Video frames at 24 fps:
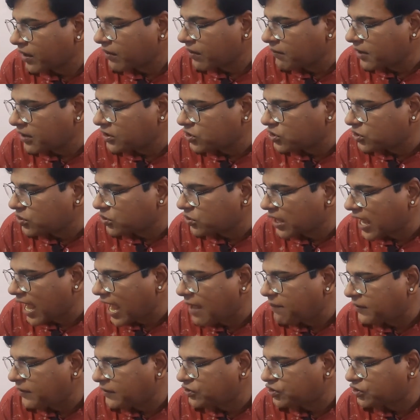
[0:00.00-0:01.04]
Maqsood
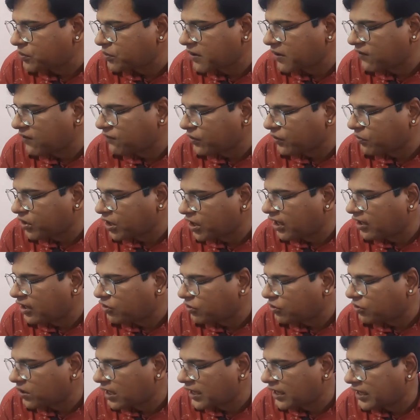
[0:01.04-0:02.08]
happens to be from
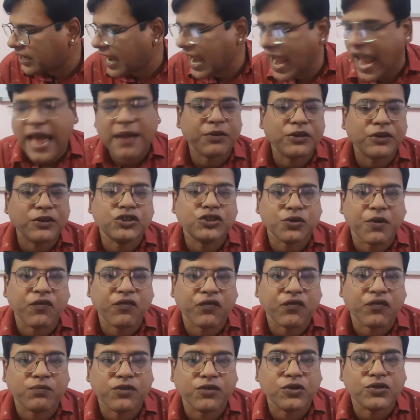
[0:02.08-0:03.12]
Colonel and he happens to be
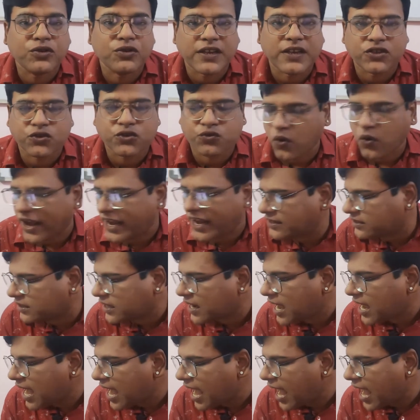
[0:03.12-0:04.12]
from Rosa Street.